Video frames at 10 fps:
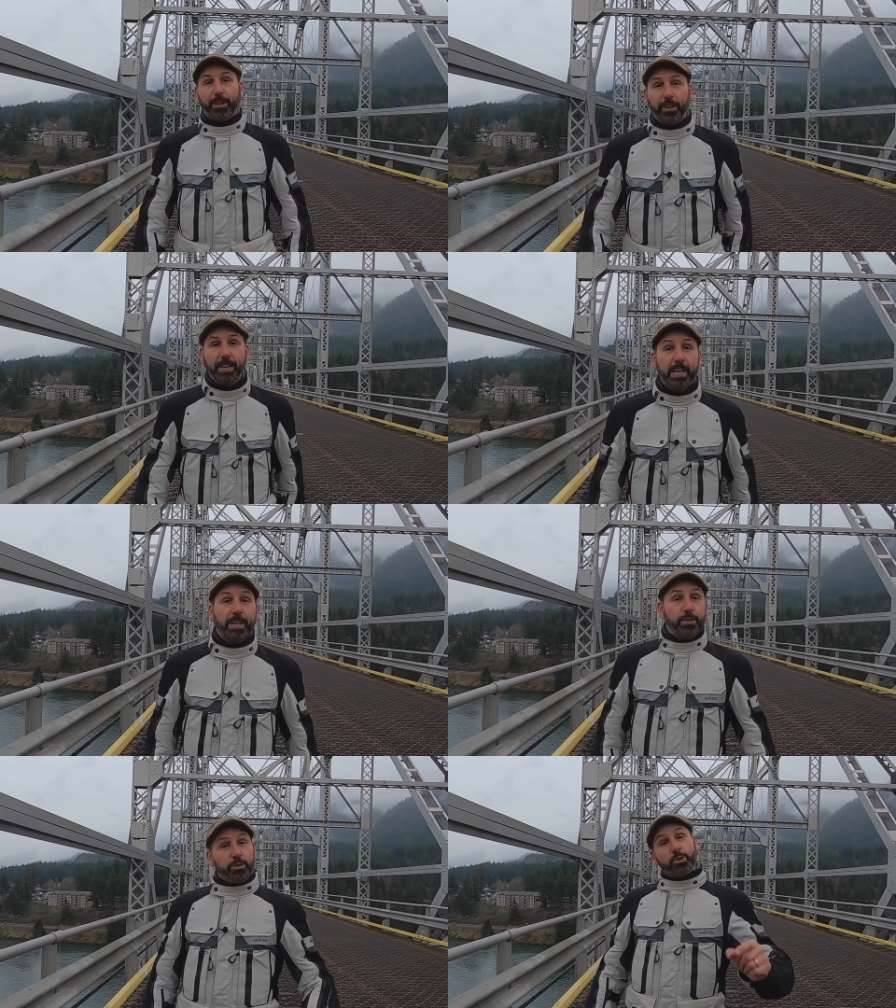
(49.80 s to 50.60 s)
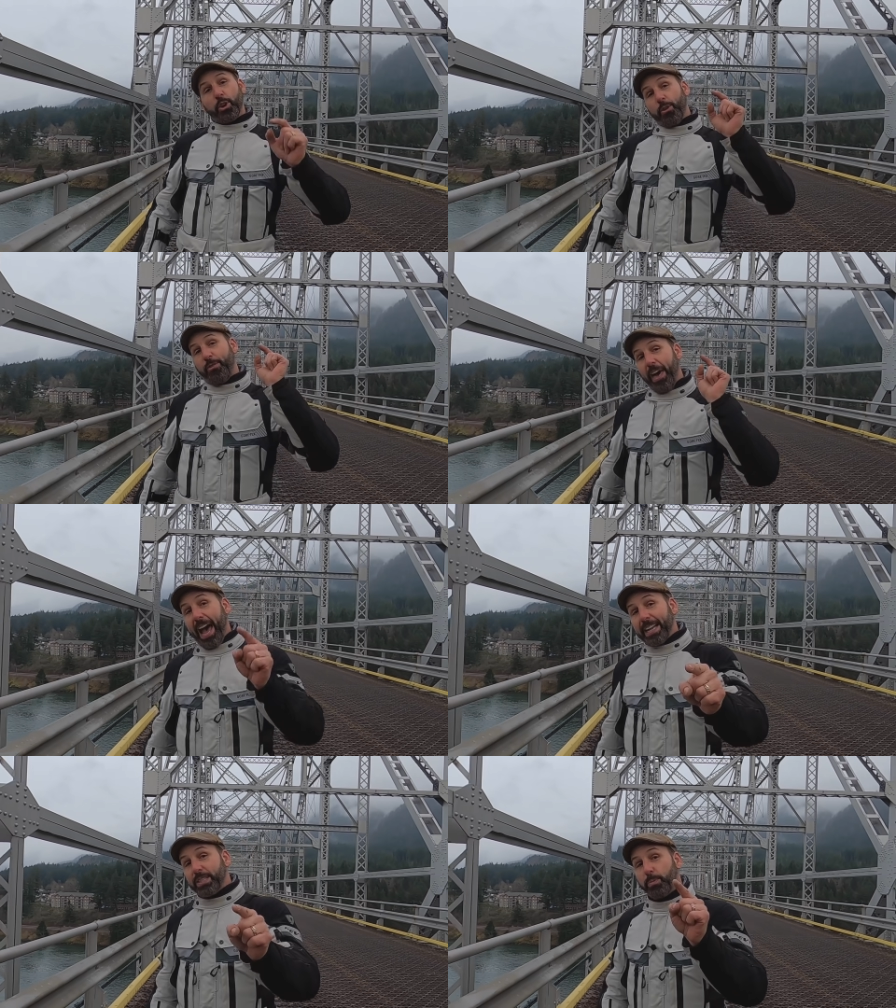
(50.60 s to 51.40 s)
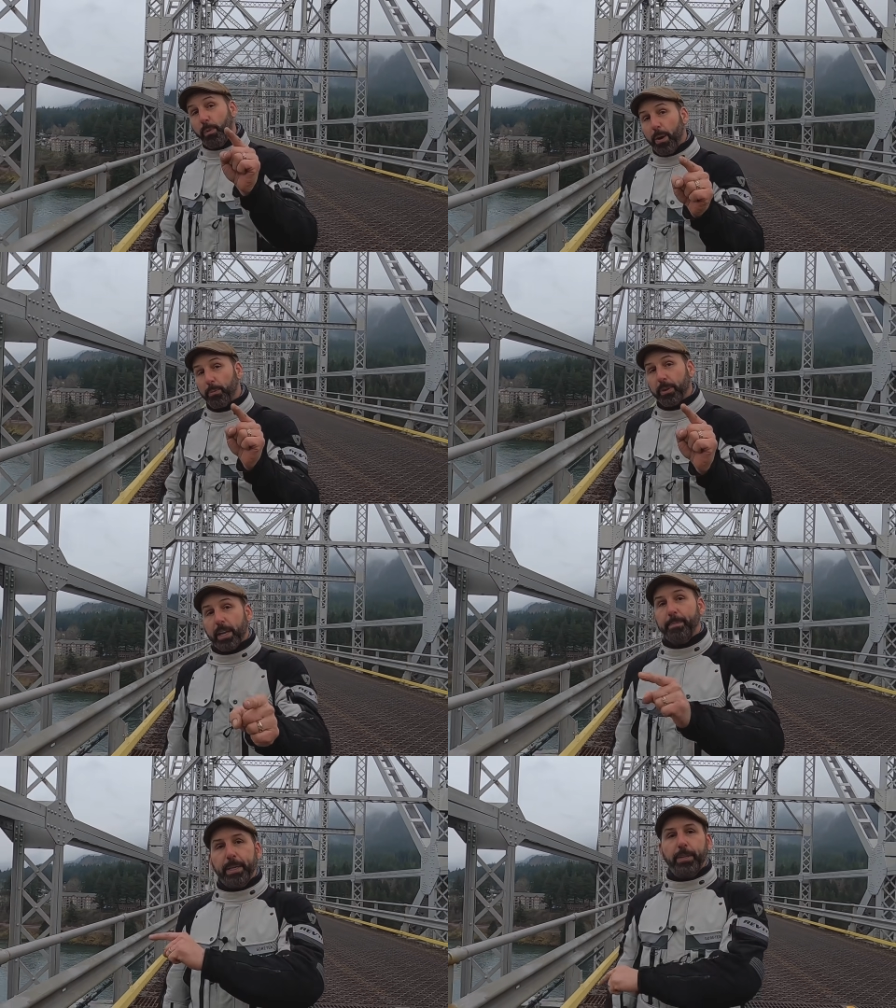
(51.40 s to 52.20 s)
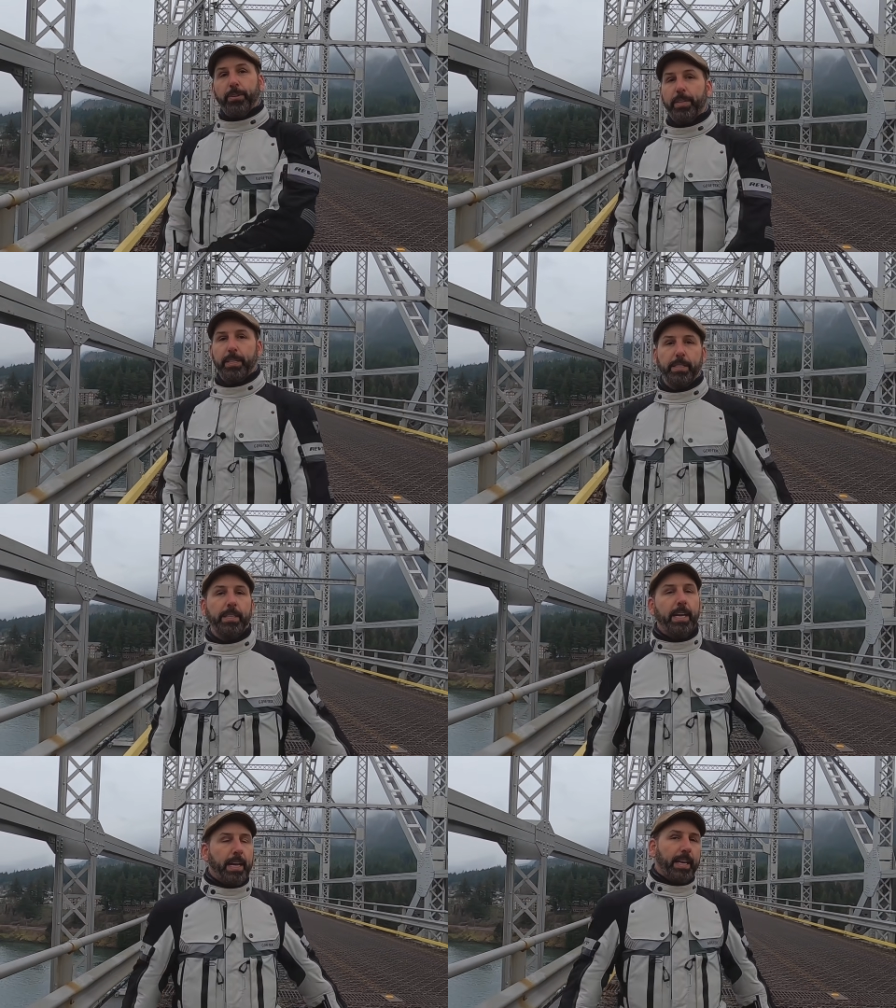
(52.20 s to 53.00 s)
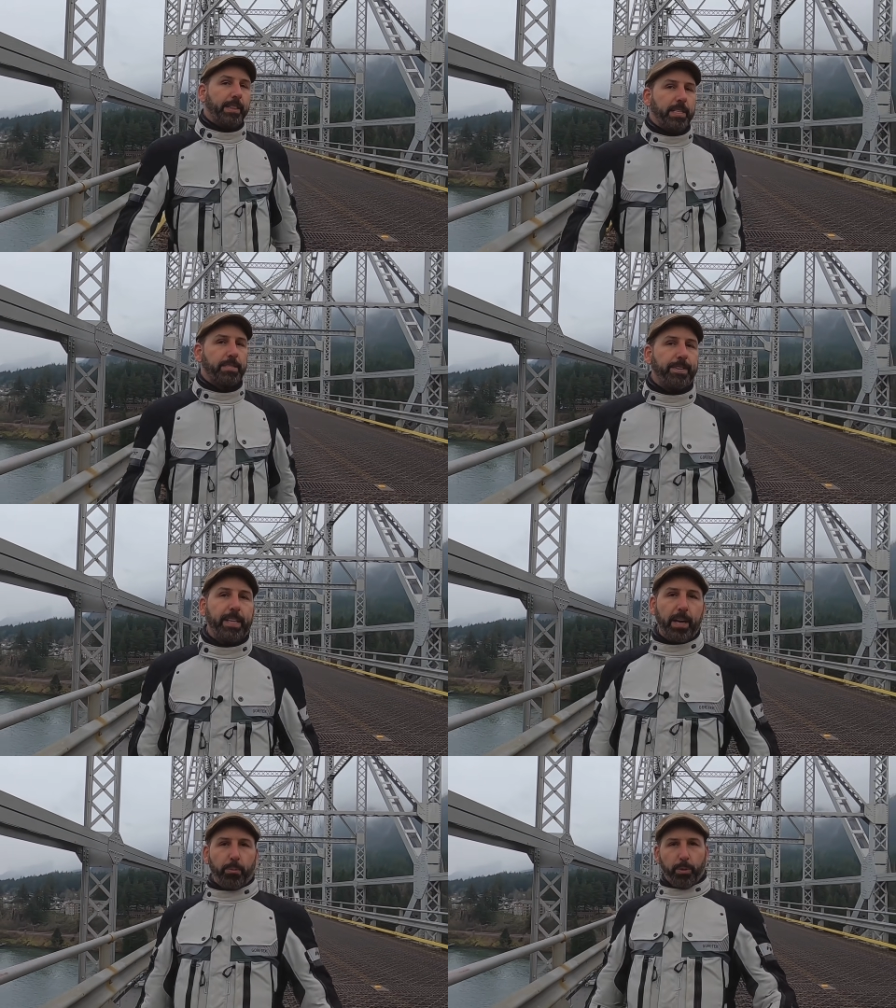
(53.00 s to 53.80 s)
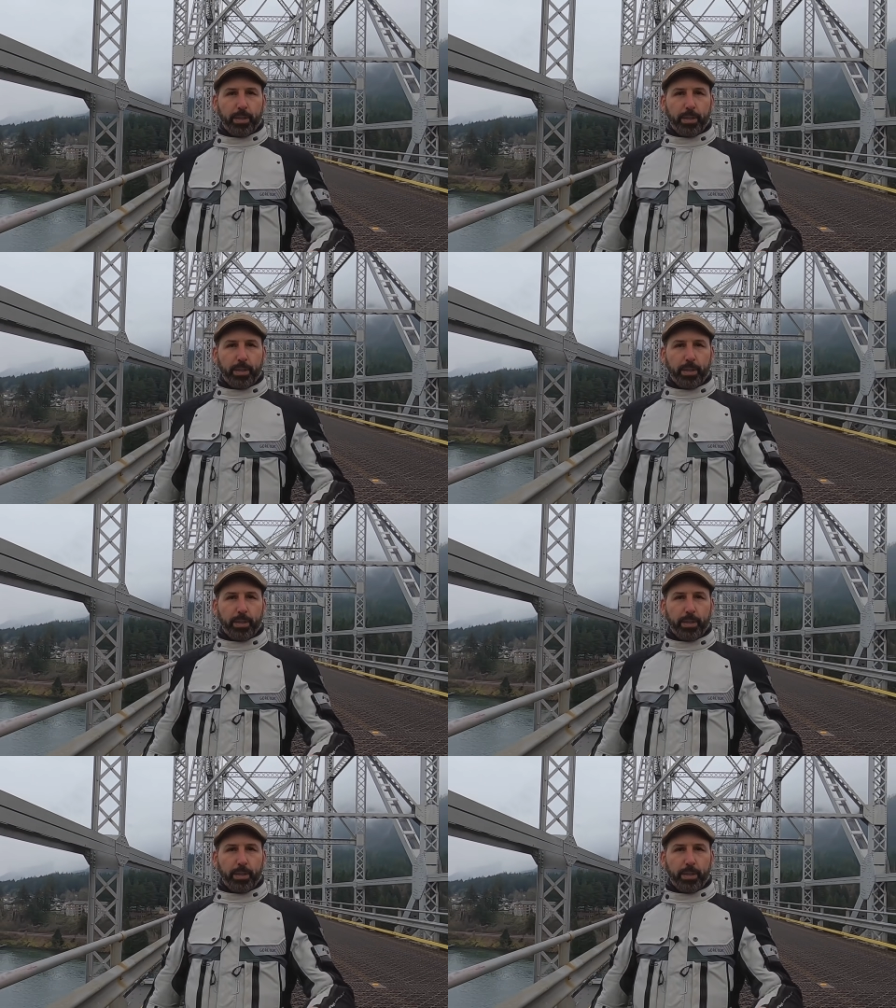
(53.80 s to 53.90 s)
either. So that's what we're gonna be doing in this video.